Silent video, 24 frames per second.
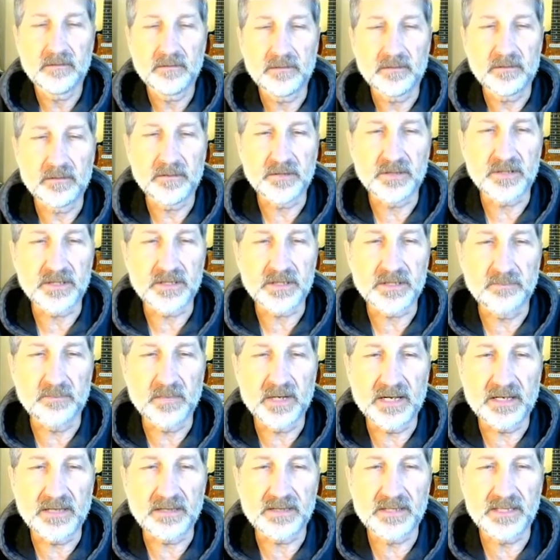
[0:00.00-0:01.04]
And just to
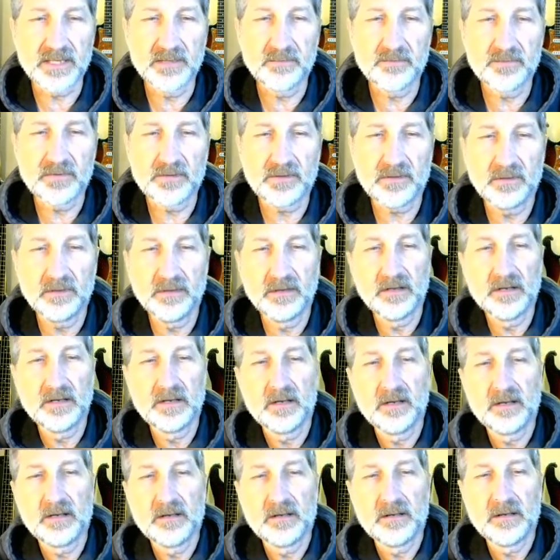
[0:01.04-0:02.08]
make it simple,
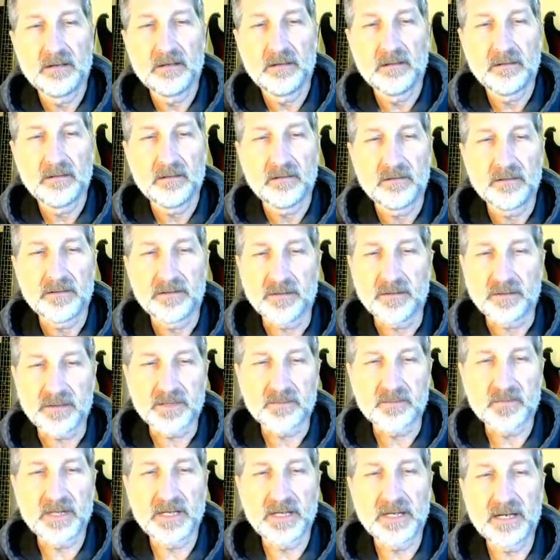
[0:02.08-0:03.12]
to
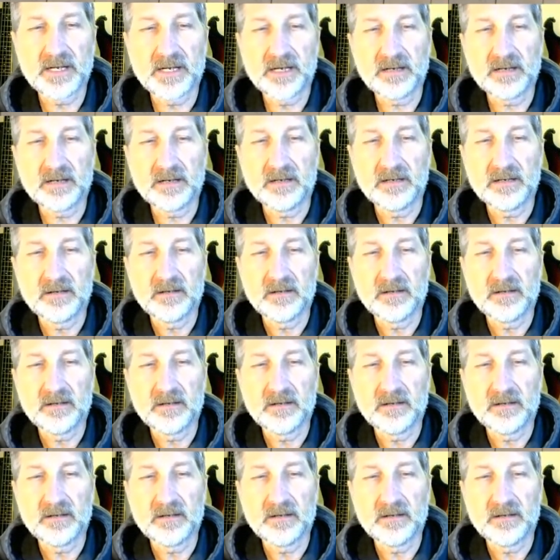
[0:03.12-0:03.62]
explain it,